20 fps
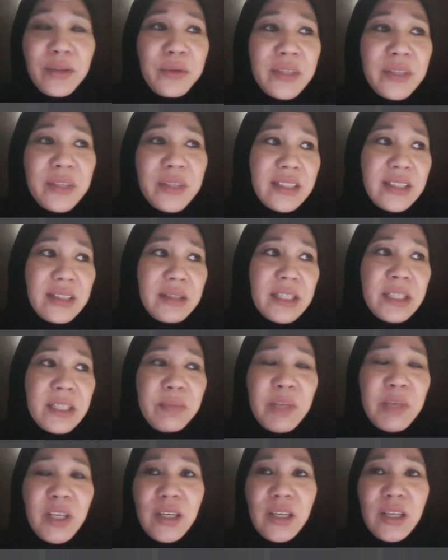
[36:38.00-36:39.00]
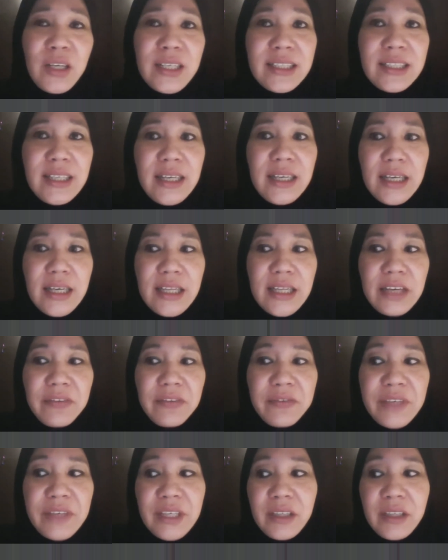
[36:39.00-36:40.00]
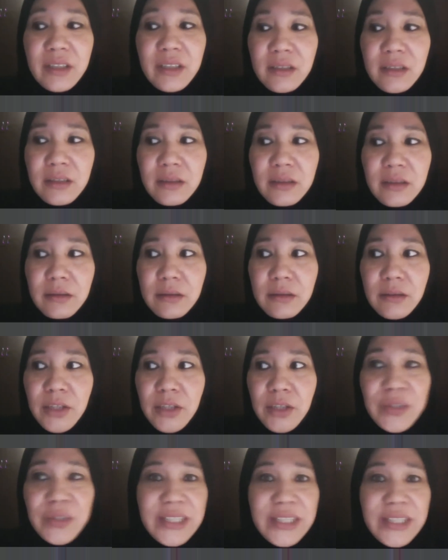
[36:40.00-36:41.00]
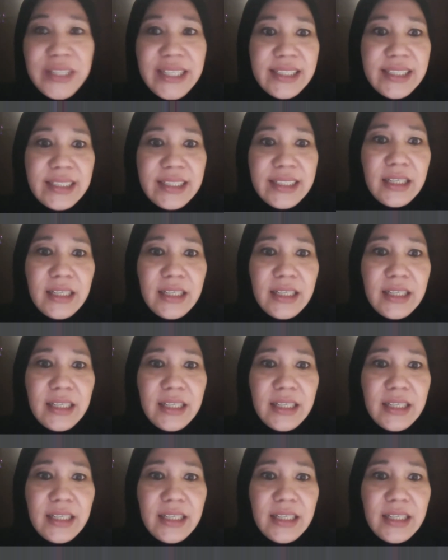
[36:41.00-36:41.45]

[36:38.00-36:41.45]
this is because they feel useless.